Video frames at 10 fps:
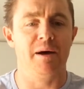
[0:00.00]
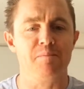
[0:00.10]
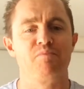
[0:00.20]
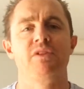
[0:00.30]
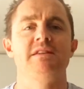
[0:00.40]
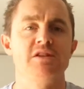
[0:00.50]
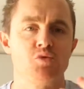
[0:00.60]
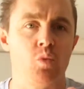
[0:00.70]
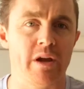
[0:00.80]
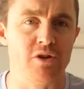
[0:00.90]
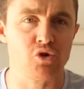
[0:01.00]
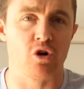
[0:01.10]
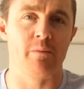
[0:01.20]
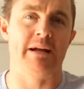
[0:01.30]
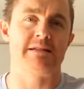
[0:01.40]
This is where you talk
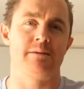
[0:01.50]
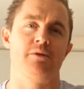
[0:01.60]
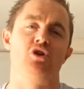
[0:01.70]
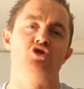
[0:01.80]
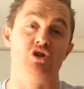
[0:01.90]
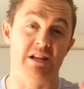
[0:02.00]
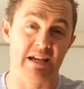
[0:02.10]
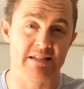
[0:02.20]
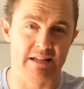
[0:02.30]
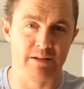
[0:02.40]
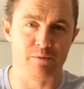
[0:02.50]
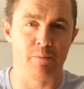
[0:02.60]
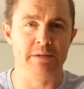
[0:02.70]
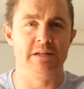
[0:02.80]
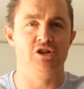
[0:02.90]
about some of those unique selling
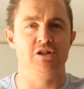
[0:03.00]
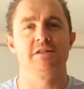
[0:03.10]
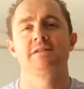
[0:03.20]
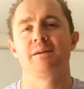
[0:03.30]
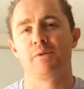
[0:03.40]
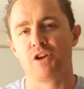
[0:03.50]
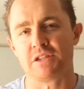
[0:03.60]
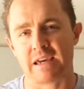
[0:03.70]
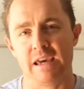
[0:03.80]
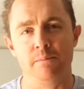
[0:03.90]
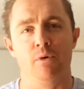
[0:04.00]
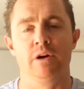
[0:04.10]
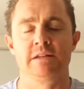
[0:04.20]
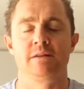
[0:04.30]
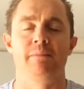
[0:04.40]
propositions, some of those key
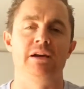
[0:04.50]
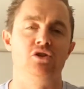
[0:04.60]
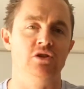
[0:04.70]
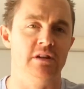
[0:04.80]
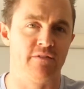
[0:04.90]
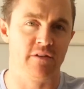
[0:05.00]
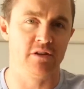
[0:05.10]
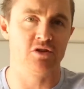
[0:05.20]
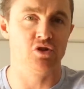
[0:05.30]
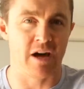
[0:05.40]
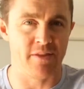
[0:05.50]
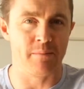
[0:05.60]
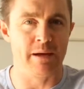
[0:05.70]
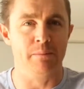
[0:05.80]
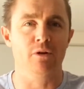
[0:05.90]
points that make you different to other
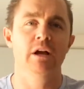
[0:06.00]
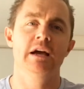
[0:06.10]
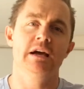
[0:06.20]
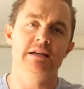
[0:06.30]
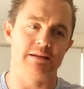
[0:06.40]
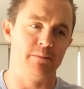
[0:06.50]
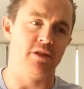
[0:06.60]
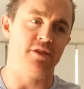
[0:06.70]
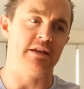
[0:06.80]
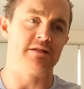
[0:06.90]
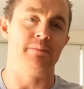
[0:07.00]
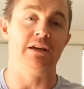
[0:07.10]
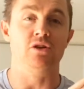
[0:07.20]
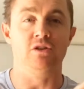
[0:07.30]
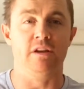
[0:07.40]
people, some of the things that
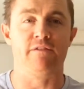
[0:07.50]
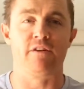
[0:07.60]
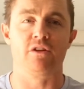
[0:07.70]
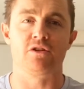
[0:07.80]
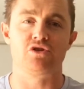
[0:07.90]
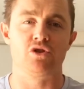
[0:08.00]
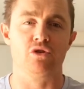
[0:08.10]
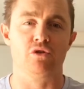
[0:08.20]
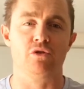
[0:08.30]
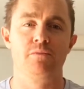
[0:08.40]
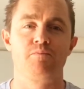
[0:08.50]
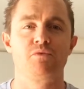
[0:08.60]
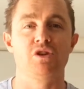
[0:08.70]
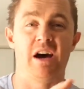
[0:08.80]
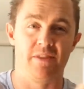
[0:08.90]
make you different to
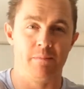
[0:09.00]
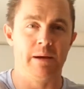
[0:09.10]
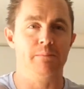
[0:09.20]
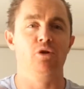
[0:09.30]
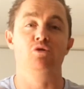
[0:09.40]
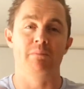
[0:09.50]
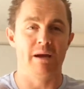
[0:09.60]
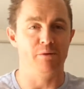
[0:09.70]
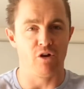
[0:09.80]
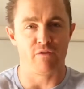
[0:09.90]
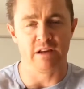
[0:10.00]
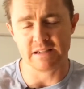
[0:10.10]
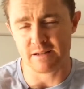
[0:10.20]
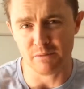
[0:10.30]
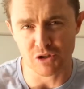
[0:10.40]
other people who may be offering a
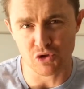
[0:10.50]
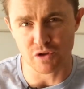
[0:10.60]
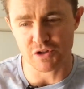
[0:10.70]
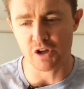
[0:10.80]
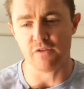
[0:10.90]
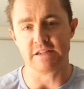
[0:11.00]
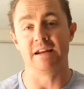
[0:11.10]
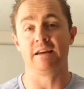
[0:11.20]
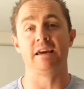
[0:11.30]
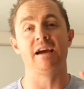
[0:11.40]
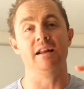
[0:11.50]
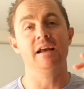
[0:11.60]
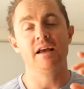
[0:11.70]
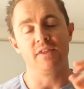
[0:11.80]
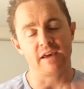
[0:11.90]
similar sort of service. And again,
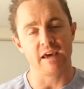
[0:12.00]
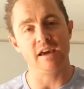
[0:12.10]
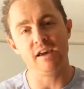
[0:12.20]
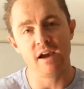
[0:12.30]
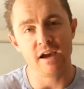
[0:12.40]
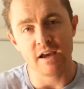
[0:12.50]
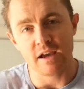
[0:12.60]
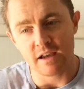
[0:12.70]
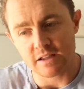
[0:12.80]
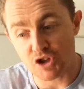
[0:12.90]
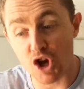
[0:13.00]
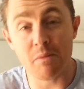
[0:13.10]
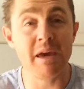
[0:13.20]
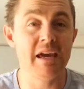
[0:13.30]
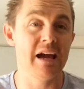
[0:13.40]
the key
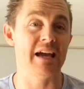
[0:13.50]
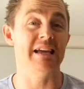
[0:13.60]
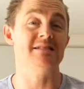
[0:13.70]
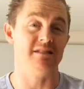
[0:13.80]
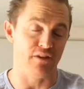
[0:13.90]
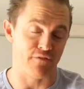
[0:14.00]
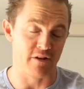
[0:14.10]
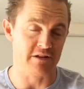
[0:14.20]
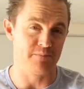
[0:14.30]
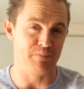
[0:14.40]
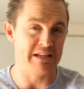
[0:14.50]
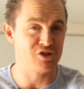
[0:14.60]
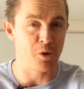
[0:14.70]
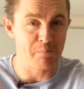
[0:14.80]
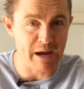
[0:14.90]
term here is different. It's
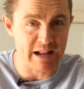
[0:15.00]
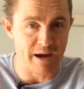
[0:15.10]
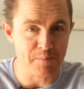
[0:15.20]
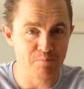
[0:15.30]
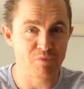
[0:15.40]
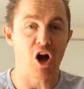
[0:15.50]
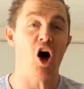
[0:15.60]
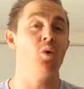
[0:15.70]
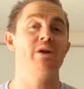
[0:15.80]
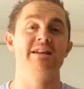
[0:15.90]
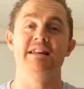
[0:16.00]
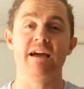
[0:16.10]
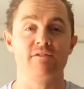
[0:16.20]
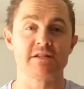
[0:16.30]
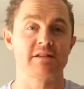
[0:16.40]
not better. I would
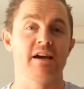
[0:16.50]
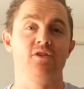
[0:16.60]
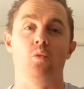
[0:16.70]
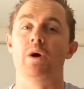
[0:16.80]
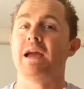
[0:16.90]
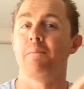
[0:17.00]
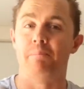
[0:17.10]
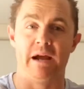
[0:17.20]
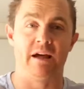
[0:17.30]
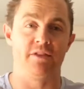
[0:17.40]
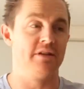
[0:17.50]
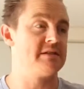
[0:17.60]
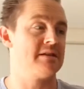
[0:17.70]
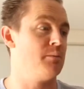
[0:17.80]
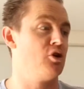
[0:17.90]
never say that we are better than
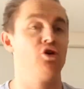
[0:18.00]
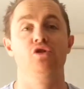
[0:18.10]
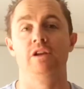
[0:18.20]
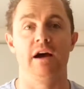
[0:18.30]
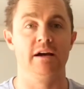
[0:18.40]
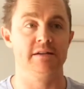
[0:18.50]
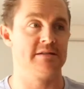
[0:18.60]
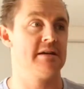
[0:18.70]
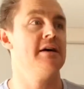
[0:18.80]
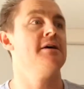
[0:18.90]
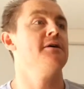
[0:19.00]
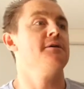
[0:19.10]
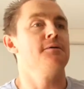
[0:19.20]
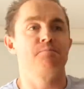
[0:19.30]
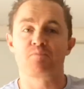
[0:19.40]
someone who does
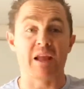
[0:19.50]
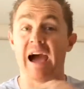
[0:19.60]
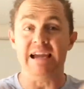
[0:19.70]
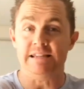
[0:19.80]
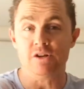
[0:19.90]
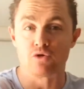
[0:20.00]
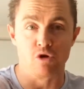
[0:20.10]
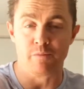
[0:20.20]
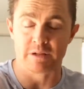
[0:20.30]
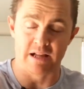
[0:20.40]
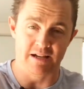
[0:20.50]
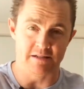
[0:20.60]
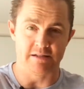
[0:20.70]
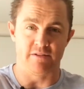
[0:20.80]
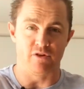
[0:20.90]
80 group
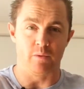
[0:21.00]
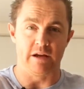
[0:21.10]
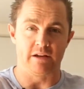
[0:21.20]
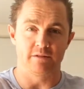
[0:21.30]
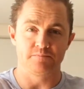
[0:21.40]
classes every week.